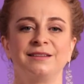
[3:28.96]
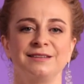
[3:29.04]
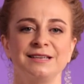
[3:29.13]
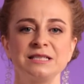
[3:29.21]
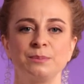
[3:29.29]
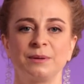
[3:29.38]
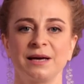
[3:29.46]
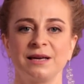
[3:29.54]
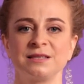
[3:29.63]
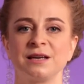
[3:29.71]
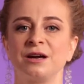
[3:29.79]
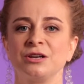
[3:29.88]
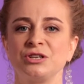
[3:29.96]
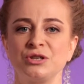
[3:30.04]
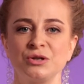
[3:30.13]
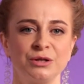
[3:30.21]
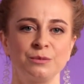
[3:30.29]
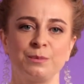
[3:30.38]
And this place
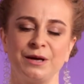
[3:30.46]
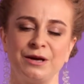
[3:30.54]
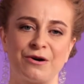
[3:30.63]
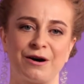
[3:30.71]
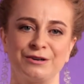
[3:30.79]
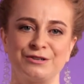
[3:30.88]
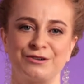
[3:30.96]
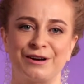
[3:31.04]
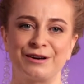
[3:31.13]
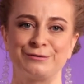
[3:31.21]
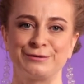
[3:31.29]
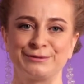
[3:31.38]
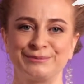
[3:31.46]
shouldn't be your hard drive.